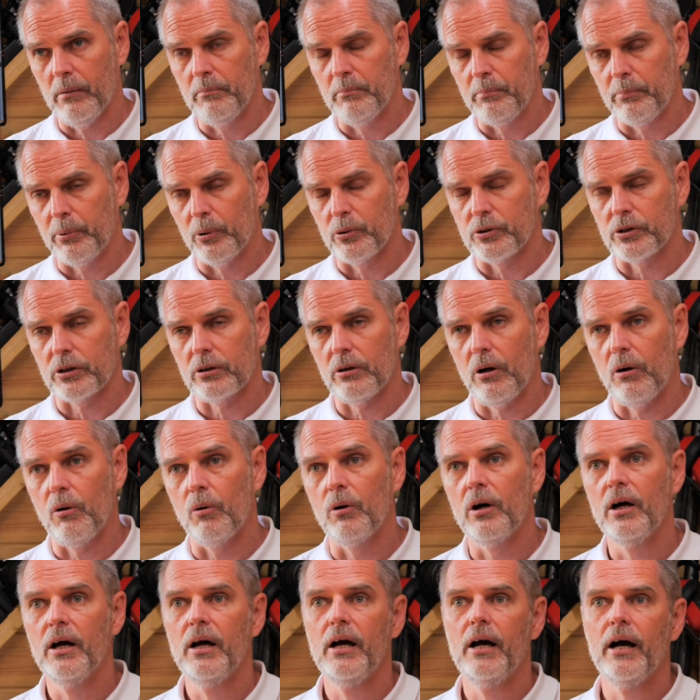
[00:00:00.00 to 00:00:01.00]

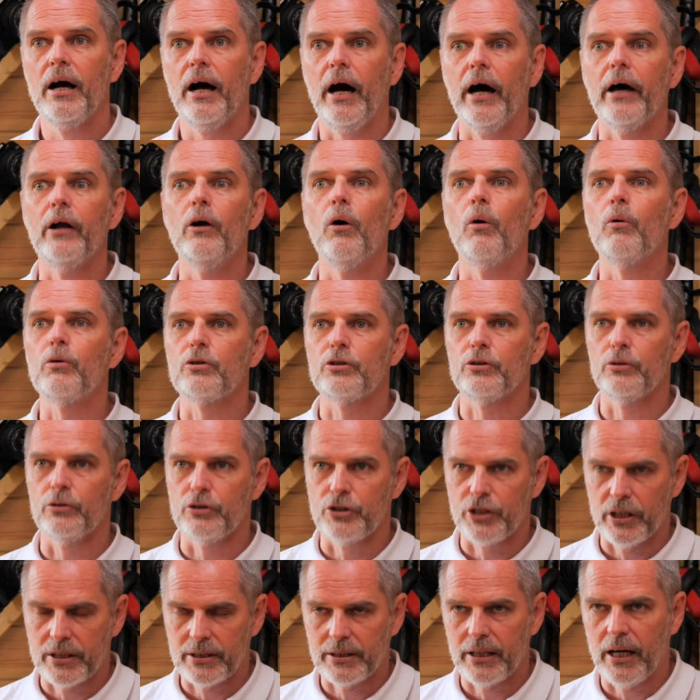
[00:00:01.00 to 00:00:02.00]
protocol, and also
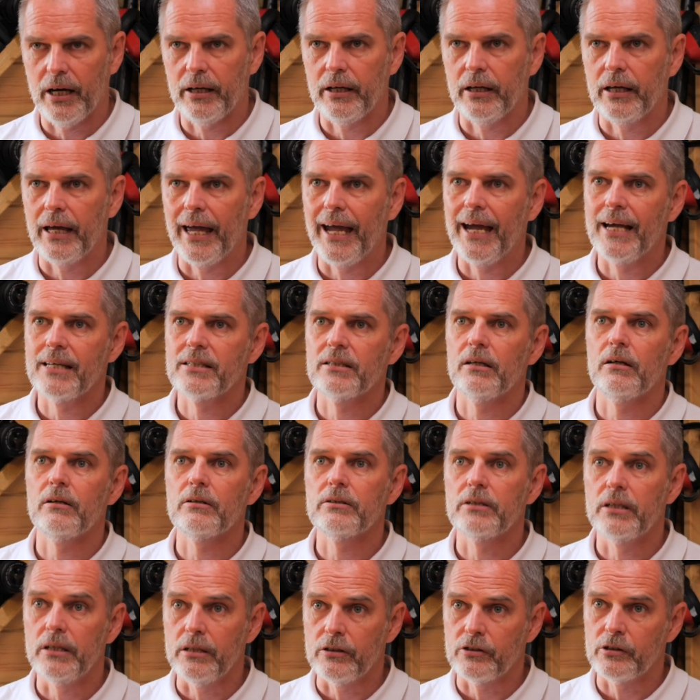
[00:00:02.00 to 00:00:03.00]
just adding
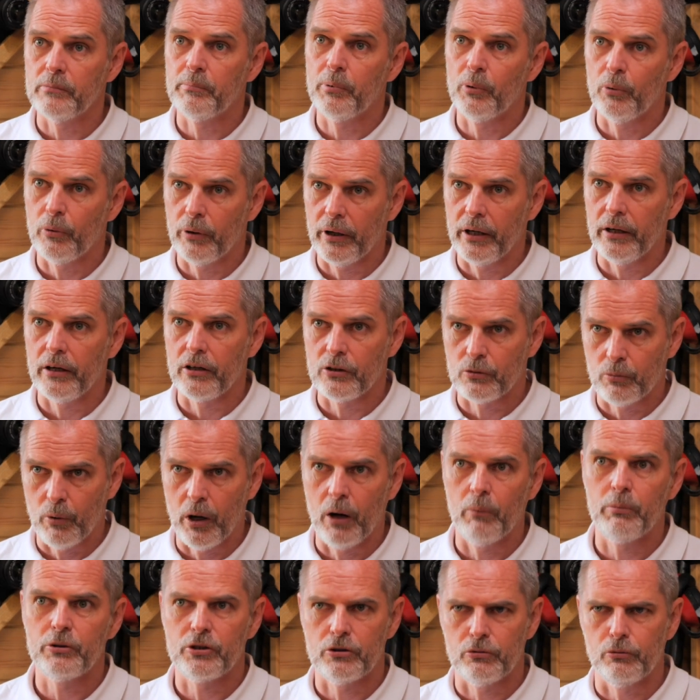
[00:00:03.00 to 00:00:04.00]
SRT support in as
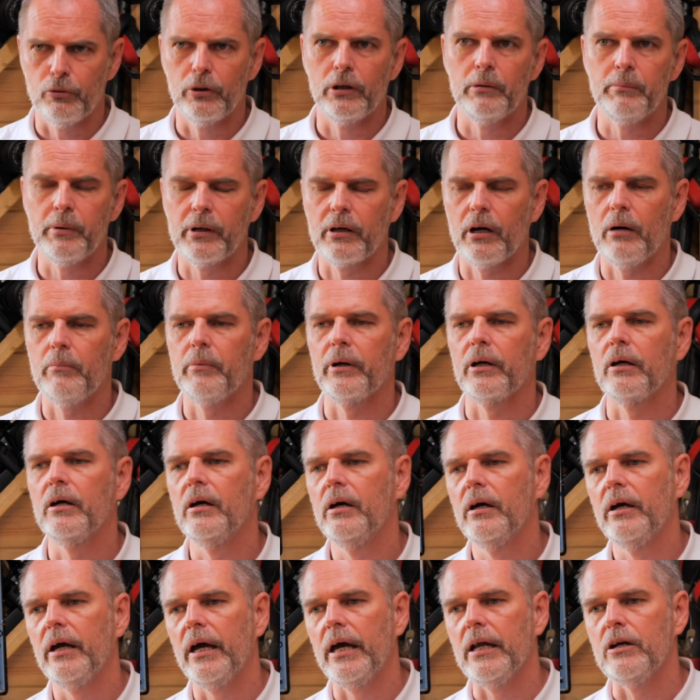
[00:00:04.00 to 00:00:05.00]
well, which is really becoming
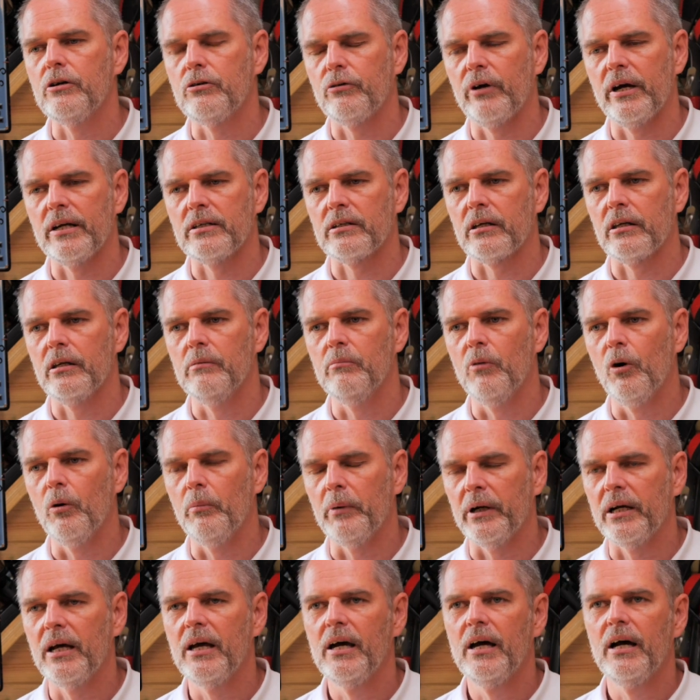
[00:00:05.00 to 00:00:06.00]
interesting at the
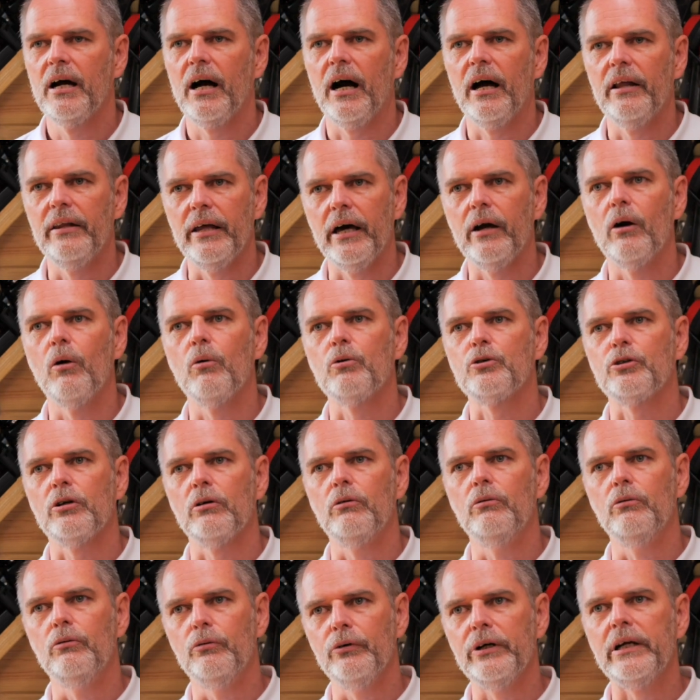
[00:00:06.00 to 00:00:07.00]
moment. And then also a
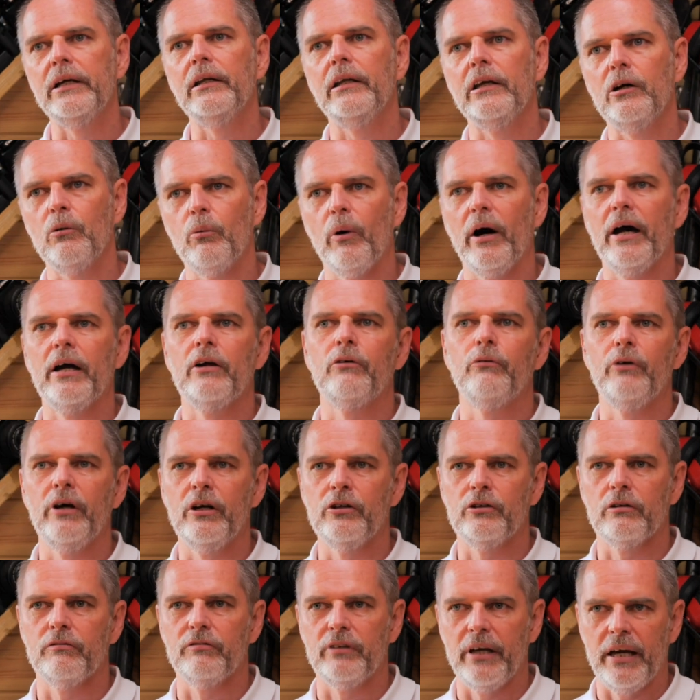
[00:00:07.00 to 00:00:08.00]
really wide
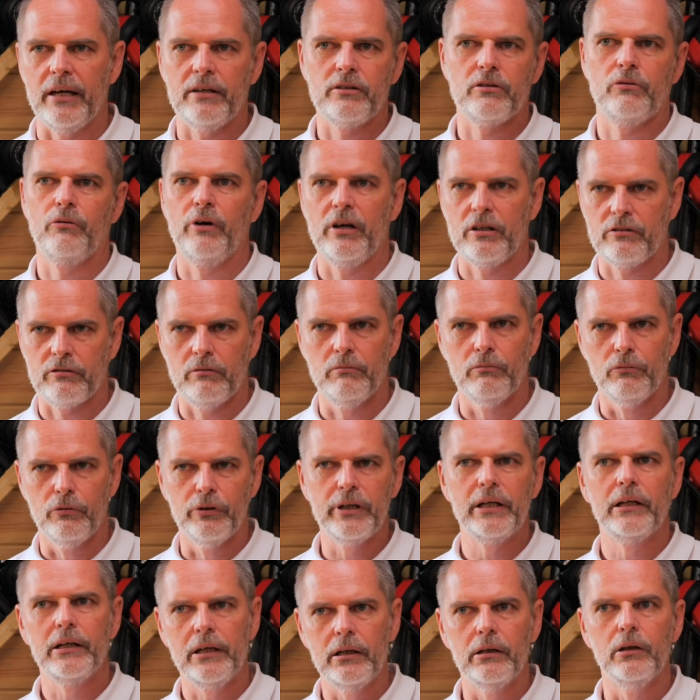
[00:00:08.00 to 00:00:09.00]
range of data rates, from
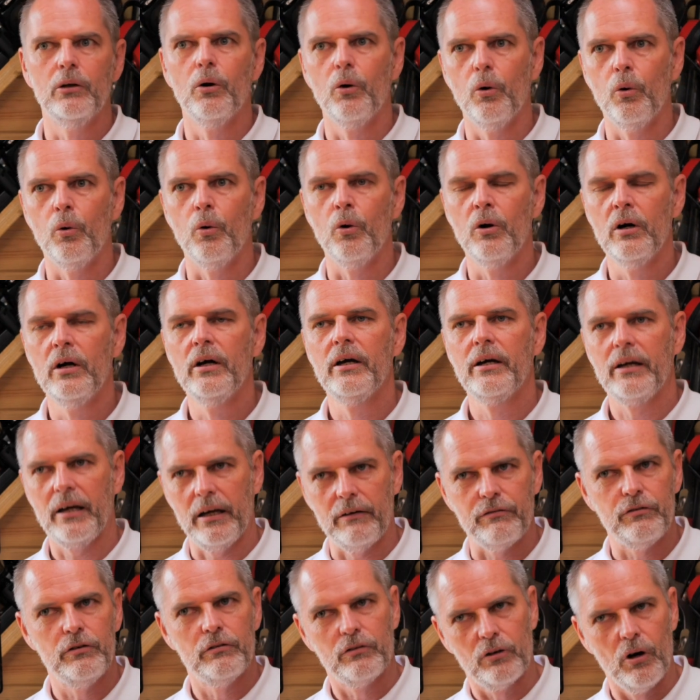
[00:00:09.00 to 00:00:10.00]
really low,
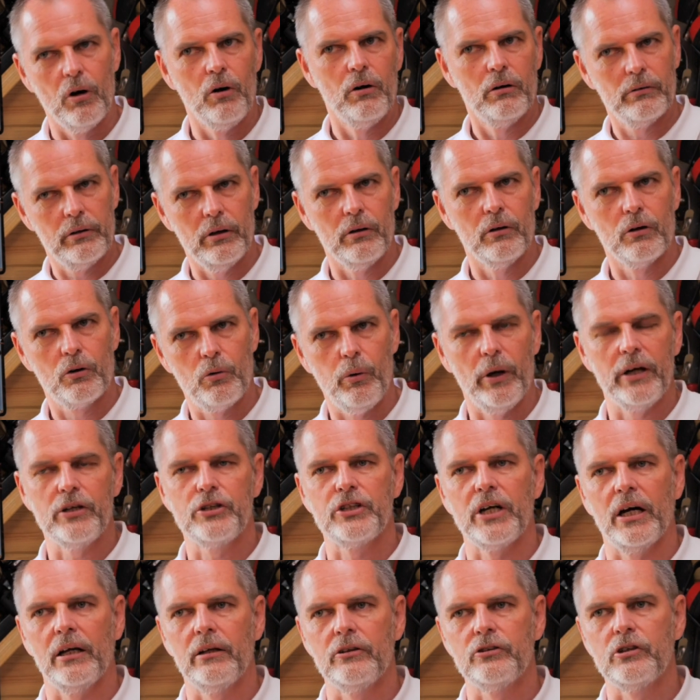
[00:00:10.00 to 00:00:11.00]
if you've got, you know, quite
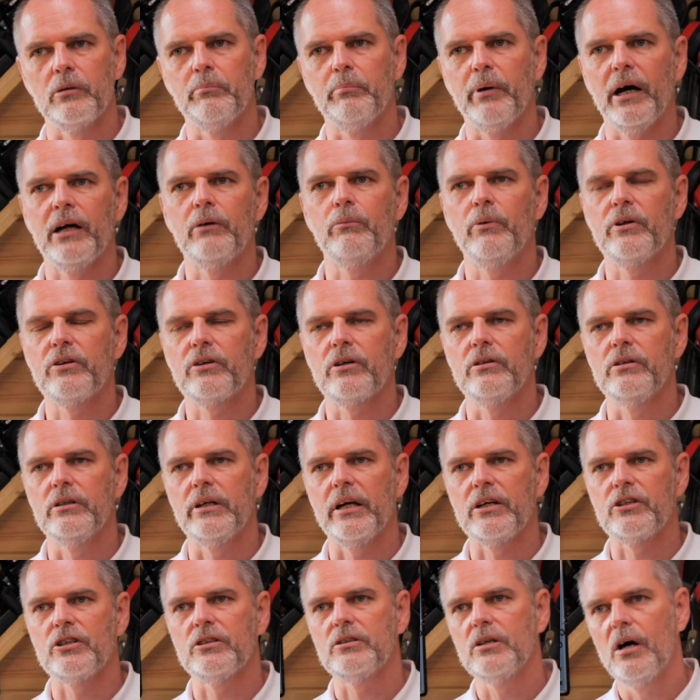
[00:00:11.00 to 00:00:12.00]
challenging bandwidth
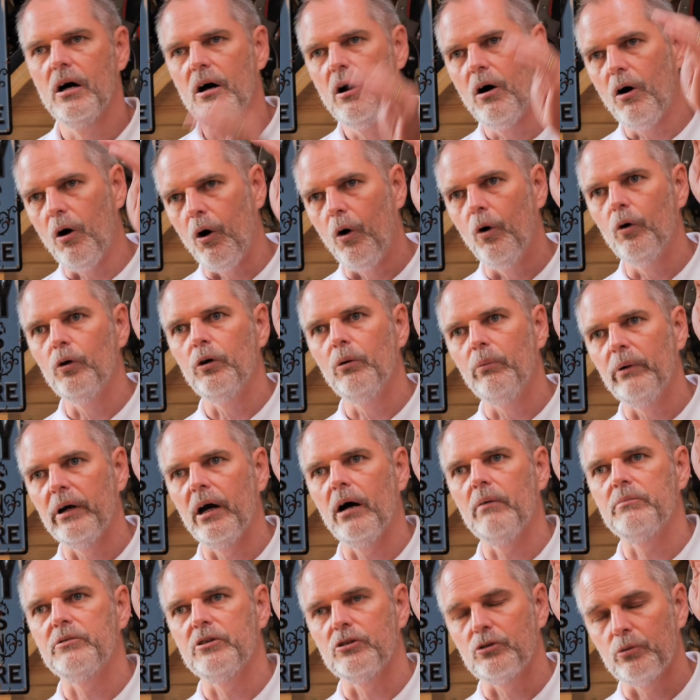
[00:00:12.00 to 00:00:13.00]
conditions, all the way
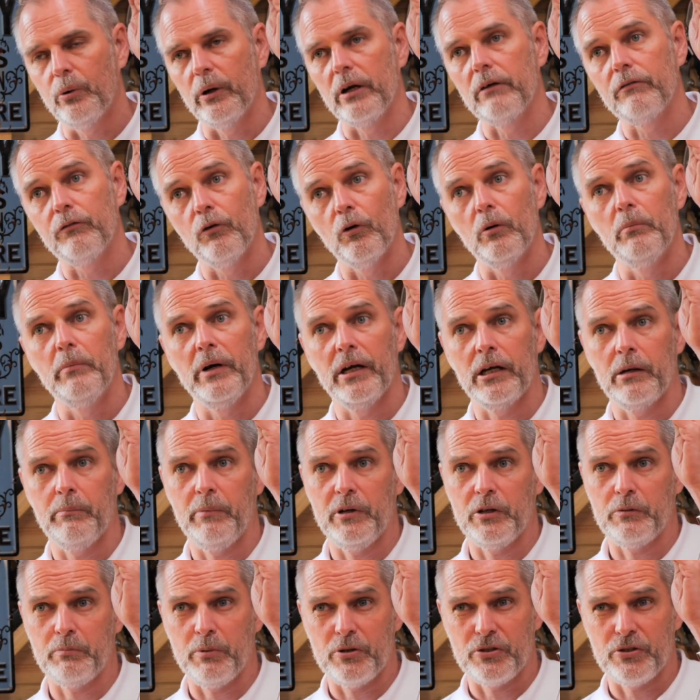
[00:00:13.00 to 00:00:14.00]
up to 24 megabits per